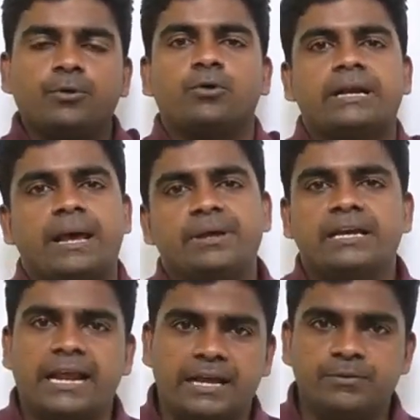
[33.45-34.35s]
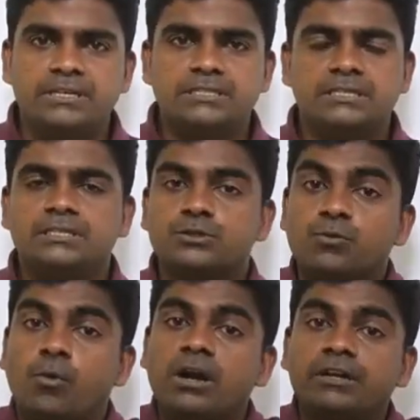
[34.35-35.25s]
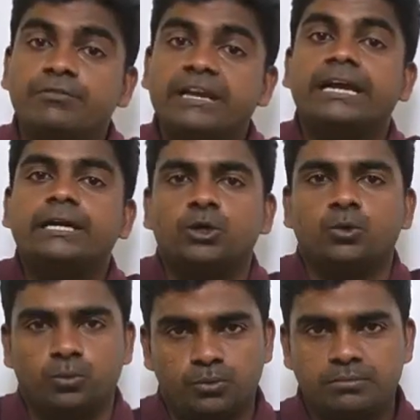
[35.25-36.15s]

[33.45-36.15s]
programming language, so what we can do?